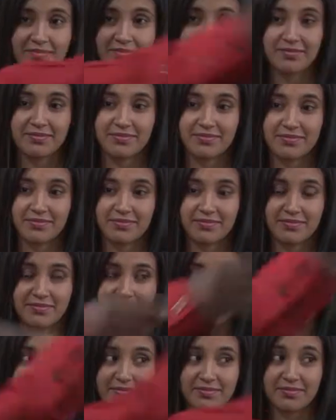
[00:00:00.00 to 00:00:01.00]

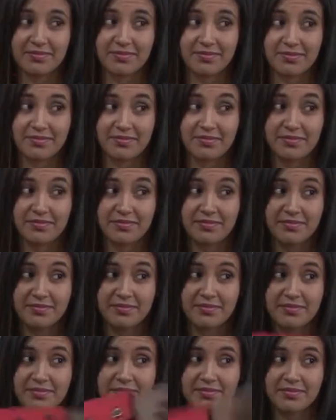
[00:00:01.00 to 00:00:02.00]

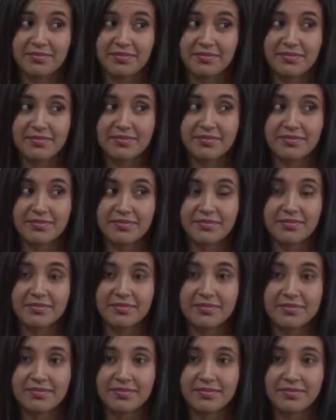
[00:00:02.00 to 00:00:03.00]

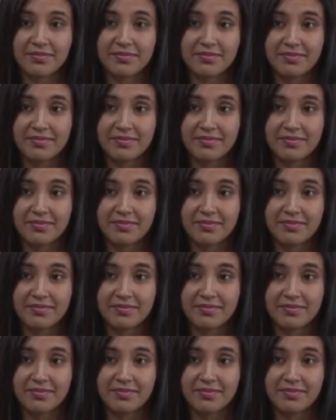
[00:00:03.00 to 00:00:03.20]
No words are spoken by the person on screen.